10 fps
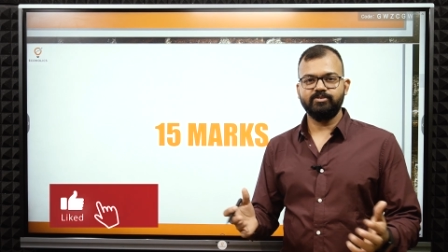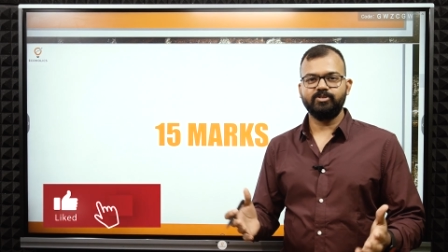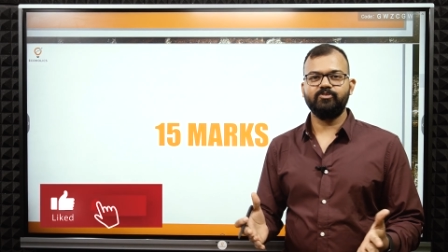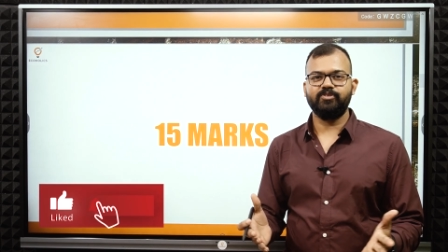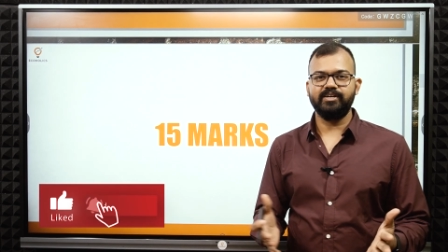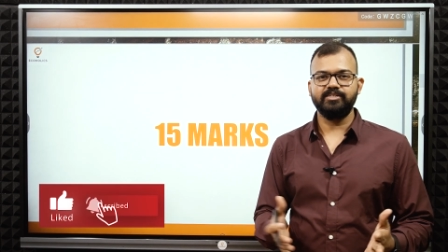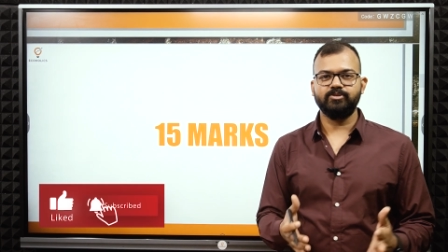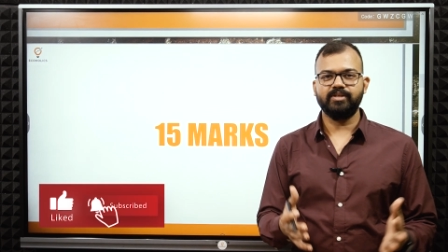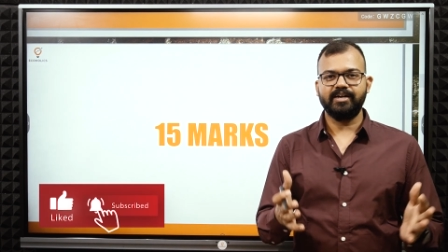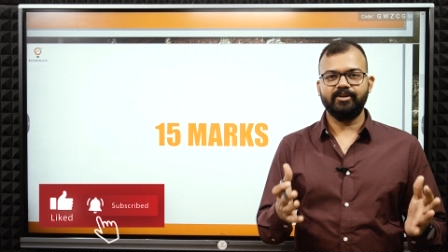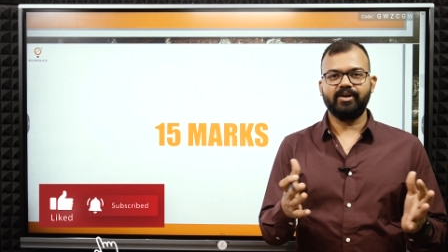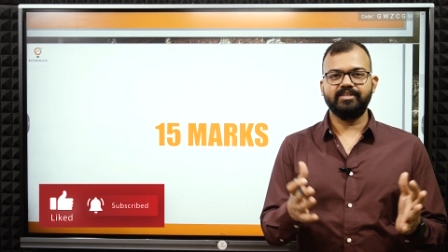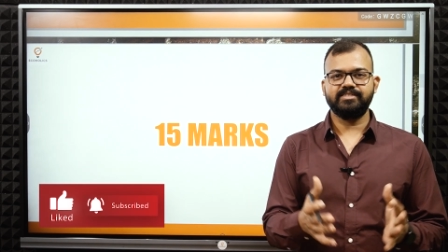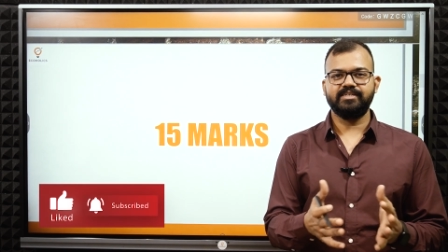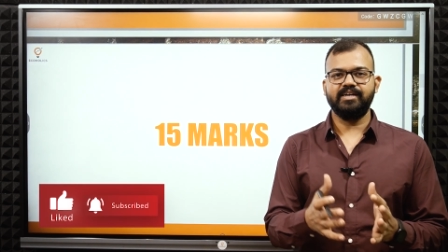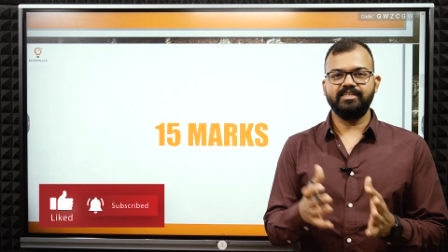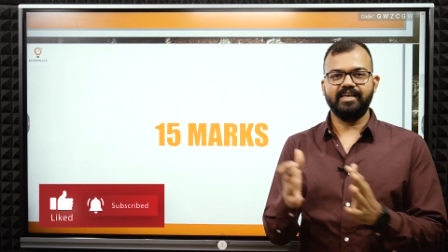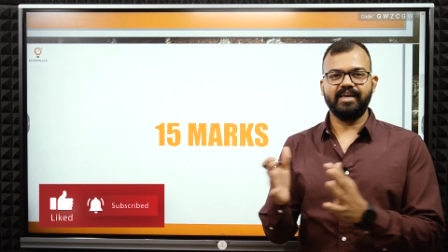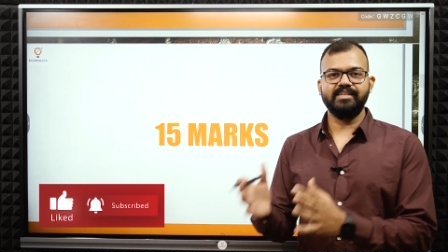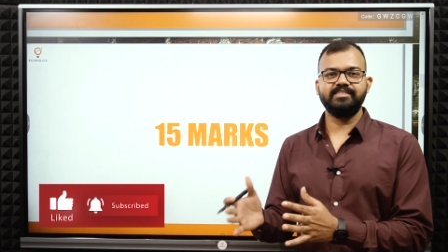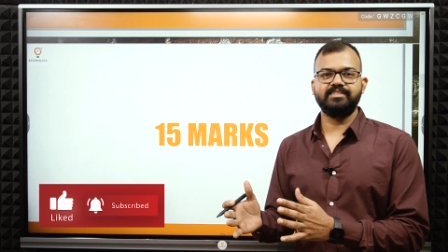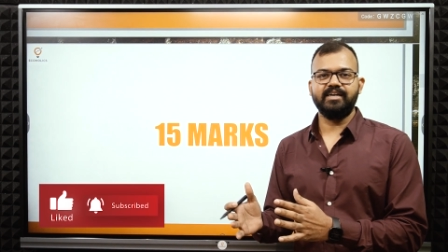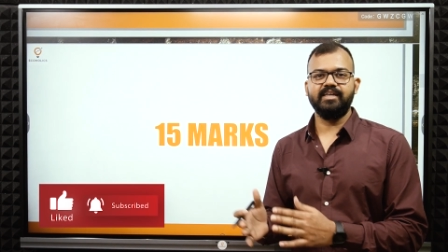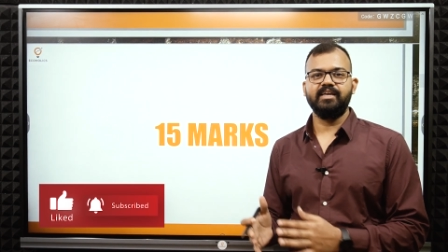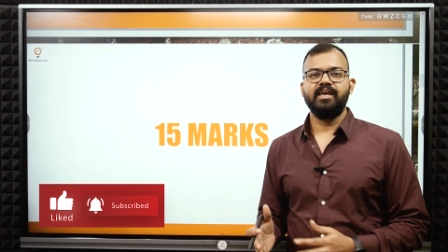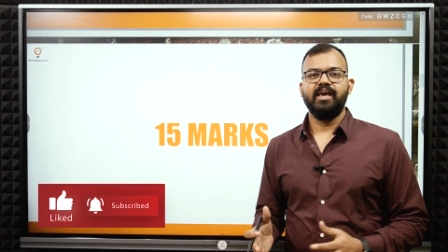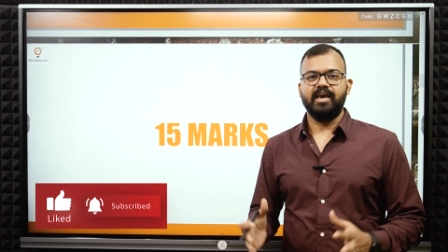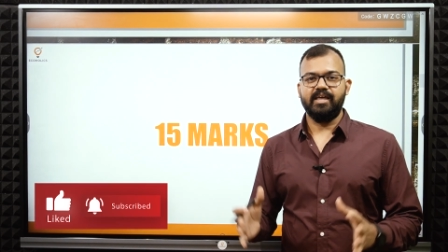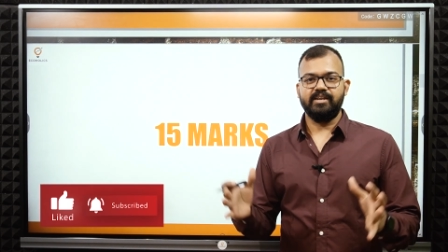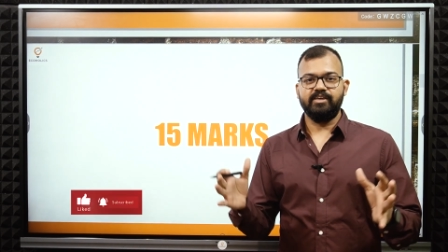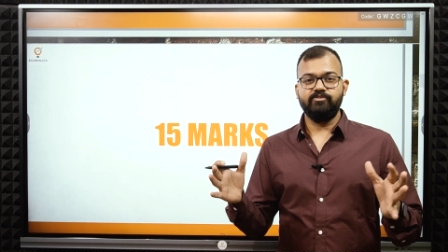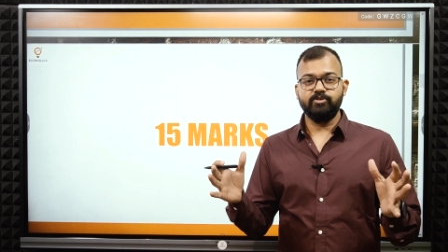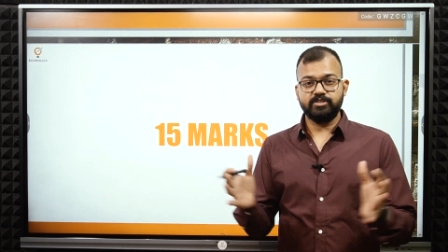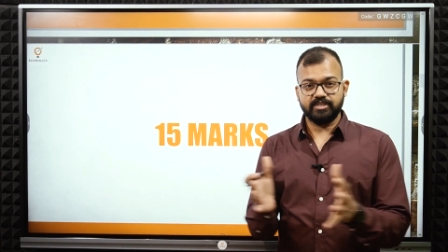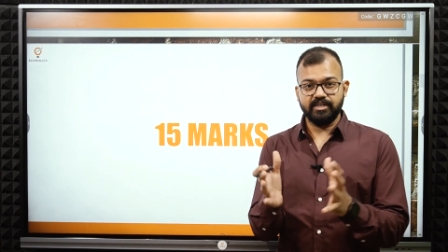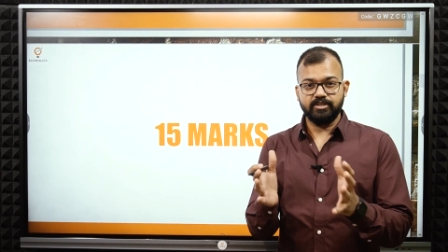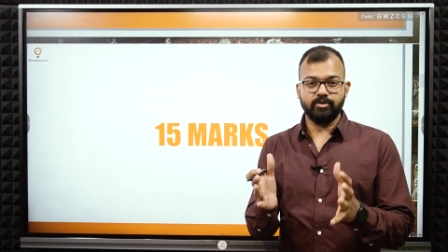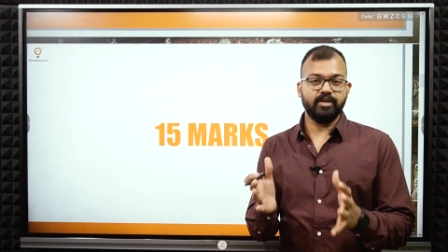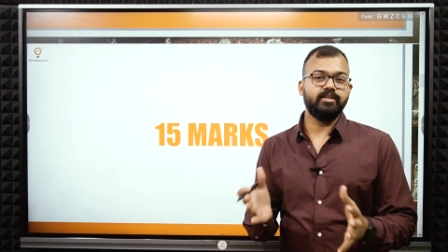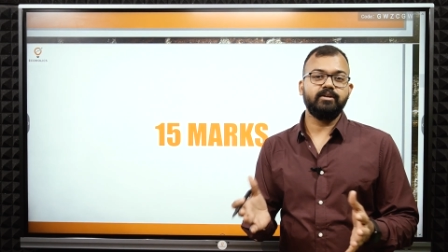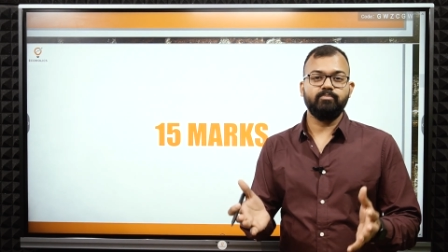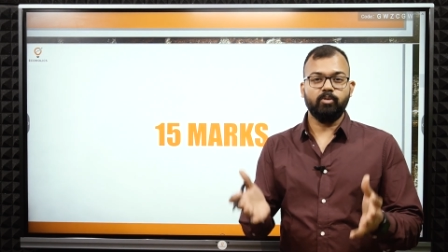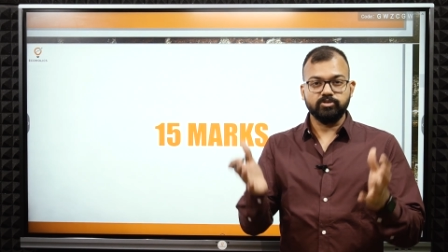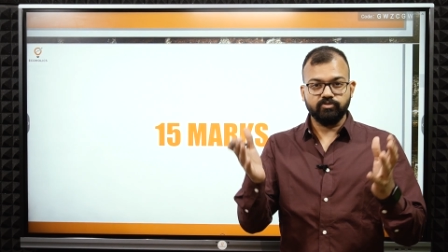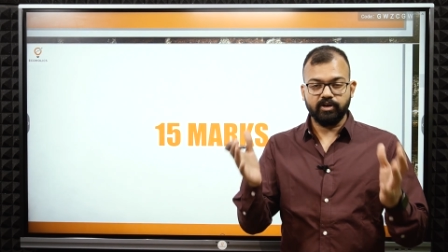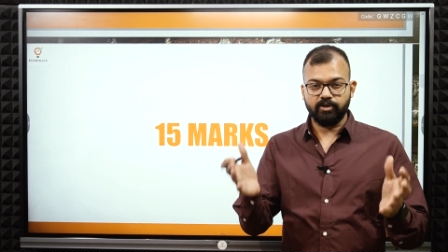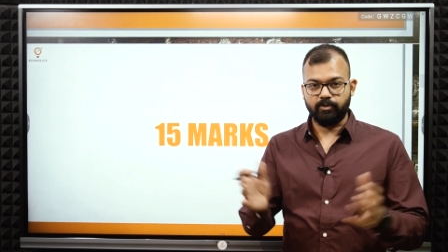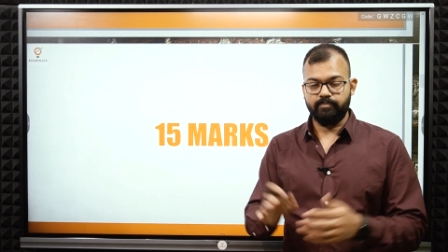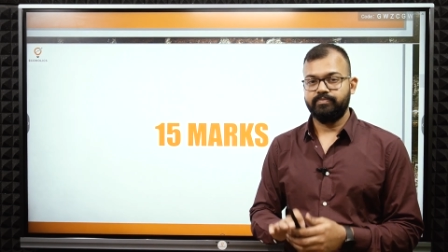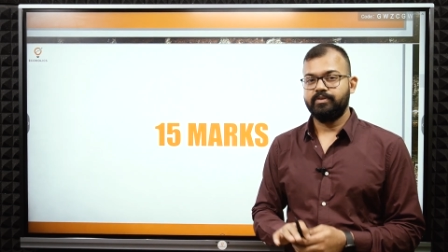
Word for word: with your friends so that you can study, they can study, and if you study together, both will grow.